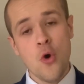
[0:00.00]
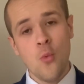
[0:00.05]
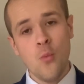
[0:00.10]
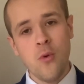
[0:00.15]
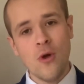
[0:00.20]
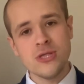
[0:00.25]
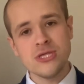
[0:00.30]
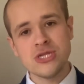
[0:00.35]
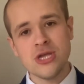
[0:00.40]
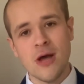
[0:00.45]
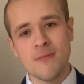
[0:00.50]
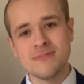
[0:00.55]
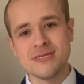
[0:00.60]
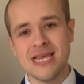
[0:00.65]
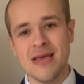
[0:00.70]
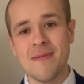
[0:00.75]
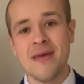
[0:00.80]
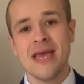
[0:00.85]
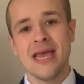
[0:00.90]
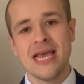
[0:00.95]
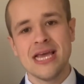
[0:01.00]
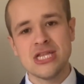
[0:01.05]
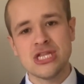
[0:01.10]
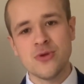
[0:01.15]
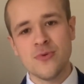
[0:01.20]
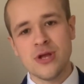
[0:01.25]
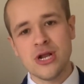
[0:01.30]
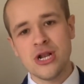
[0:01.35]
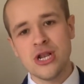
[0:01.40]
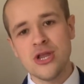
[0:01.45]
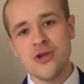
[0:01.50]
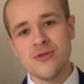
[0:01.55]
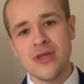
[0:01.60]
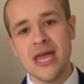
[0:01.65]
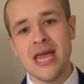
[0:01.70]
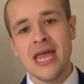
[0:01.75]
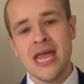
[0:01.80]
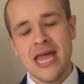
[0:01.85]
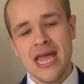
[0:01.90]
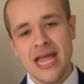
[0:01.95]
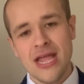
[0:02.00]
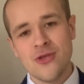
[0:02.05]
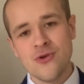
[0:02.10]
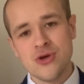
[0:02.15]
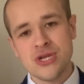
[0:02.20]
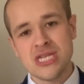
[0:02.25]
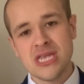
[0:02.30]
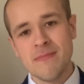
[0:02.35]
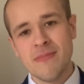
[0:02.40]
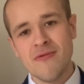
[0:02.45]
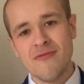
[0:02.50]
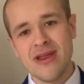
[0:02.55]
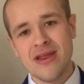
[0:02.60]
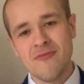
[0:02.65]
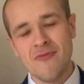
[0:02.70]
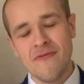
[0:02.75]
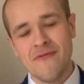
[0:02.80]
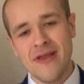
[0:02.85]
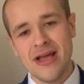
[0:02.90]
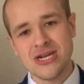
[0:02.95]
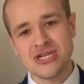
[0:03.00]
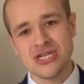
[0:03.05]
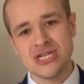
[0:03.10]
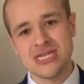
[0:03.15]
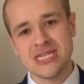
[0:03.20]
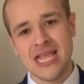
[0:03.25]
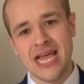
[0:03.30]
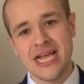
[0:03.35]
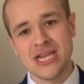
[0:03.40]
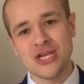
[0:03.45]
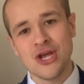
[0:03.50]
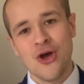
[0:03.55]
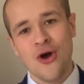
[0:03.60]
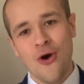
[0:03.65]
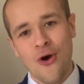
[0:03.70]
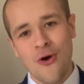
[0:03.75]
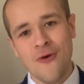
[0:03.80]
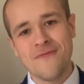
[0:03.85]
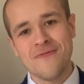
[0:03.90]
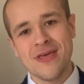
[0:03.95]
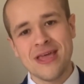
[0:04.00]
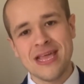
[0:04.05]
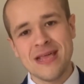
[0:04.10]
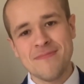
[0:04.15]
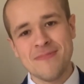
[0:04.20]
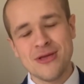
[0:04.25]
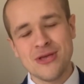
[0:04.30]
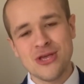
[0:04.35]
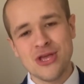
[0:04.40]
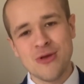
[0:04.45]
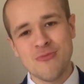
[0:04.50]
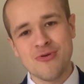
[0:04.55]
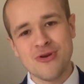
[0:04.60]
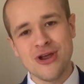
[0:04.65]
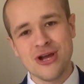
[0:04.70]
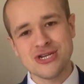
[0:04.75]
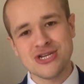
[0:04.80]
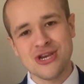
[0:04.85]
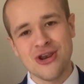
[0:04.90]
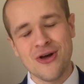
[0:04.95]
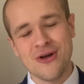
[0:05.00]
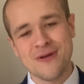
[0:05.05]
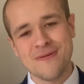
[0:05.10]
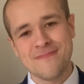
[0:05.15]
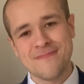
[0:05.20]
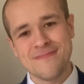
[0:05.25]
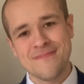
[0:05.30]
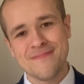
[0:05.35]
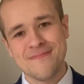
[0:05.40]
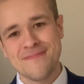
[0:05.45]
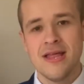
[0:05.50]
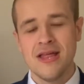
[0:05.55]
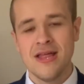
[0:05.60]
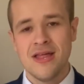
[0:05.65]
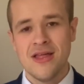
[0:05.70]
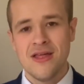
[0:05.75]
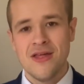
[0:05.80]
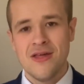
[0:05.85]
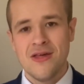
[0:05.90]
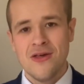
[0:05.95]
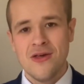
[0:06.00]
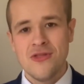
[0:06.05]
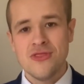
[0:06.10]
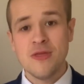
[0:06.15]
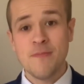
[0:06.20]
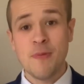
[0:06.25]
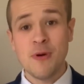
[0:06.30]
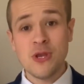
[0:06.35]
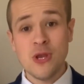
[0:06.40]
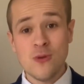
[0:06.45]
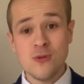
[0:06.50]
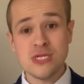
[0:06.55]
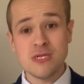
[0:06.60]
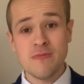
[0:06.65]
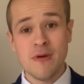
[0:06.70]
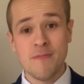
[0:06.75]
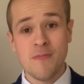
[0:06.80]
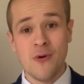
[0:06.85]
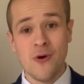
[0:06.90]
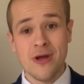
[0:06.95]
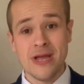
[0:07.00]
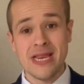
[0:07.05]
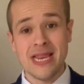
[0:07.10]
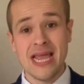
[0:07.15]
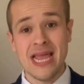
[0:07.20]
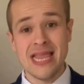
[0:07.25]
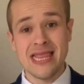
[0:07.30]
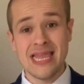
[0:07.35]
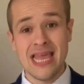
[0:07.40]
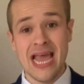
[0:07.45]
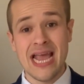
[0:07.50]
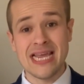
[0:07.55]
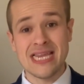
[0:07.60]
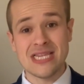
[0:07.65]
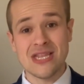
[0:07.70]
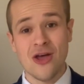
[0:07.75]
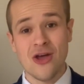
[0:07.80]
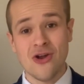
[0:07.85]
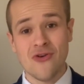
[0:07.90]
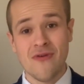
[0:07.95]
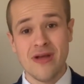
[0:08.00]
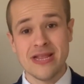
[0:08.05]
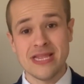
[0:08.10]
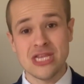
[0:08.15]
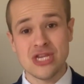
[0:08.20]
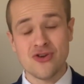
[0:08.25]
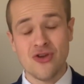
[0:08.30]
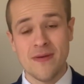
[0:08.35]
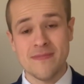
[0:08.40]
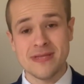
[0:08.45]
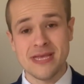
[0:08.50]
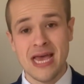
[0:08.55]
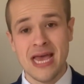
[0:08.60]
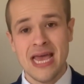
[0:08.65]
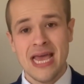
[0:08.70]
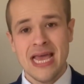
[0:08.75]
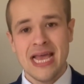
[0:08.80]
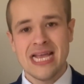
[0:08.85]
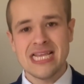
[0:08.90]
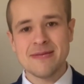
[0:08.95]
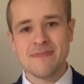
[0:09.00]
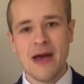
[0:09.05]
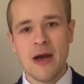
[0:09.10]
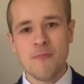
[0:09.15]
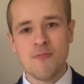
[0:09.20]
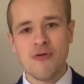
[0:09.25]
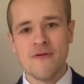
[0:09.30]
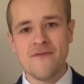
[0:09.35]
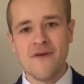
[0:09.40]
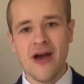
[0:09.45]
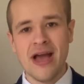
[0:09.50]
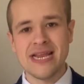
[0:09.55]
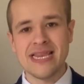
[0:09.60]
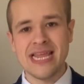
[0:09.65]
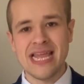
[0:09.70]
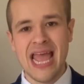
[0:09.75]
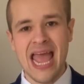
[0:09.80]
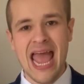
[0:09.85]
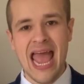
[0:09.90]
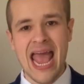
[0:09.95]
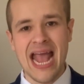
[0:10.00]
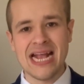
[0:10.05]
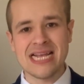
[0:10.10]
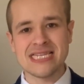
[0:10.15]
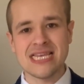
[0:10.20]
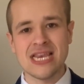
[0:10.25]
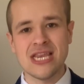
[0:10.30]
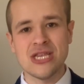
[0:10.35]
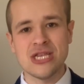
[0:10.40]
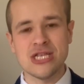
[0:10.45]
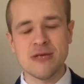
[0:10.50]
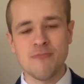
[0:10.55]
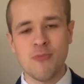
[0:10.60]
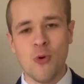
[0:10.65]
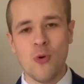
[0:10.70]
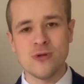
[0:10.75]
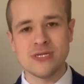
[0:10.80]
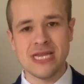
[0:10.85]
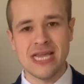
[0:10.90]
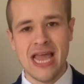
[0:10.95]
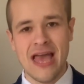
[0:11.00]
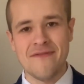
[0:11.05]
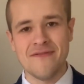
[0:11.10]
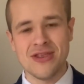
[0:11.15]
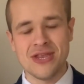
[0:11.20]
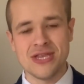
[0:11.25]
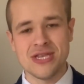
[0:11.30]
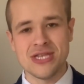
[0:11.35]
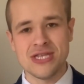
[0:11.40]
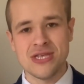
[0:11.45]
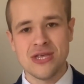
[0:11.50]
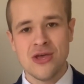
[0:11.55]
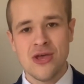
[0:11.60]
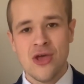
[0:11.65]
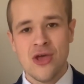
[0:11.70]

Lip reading: one top tip is to include it in your summary and reflection stage of the EPQ production log. The penultimate point in the A-star grade descriptor is about providing excellent supporting evidence.